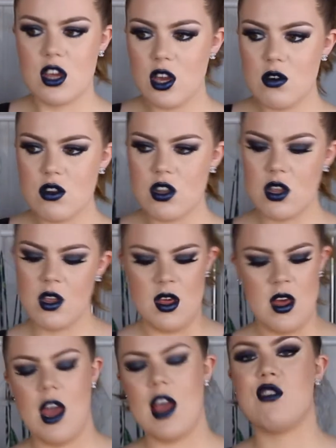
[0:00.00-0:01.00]
cute.
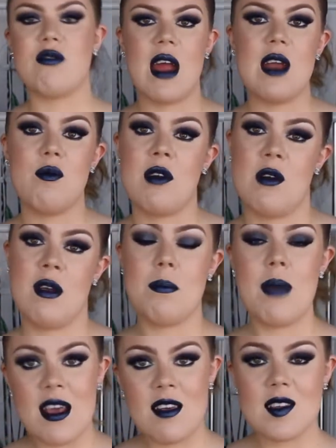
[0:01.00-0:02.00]
I tried wearing
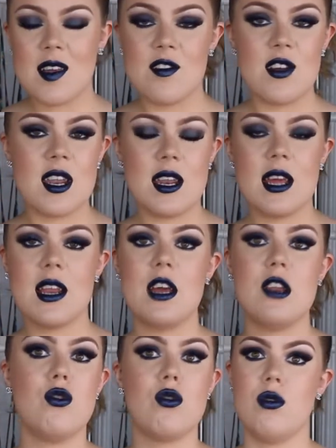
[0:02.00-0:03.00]
pasties underneath
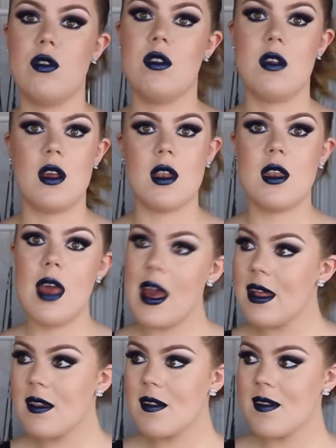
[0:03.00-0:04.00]
it, you could see
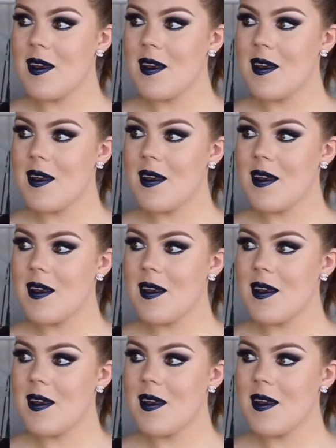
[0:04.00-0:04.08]
that.